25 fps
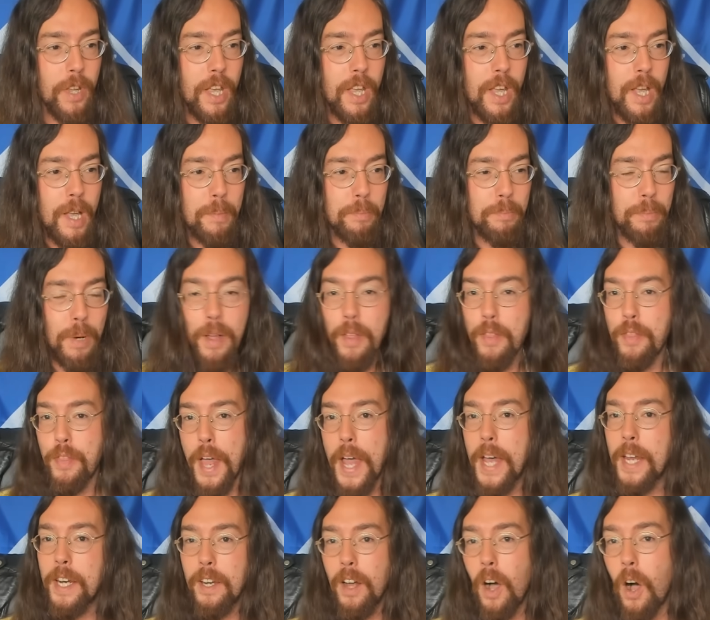But
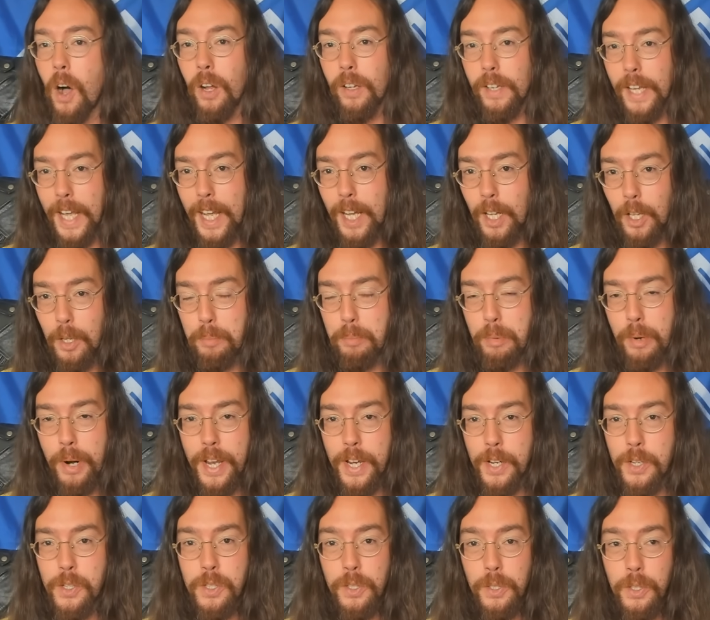then all hell
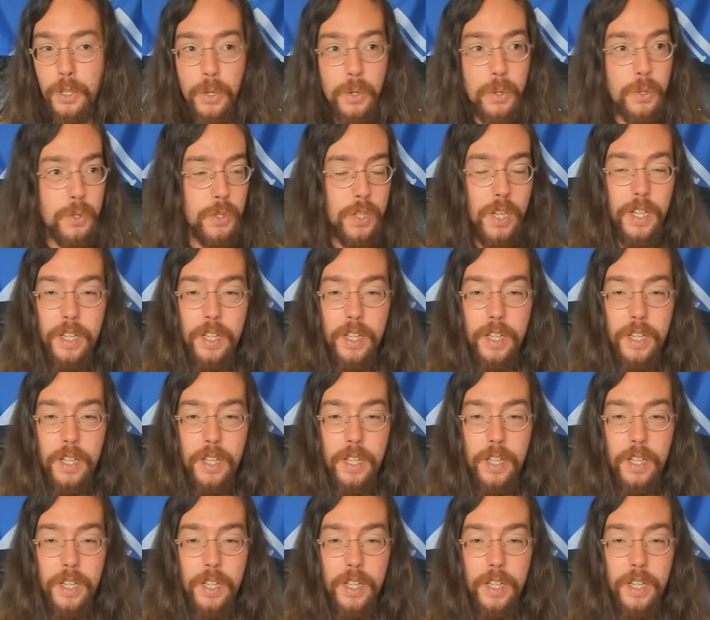breaks loose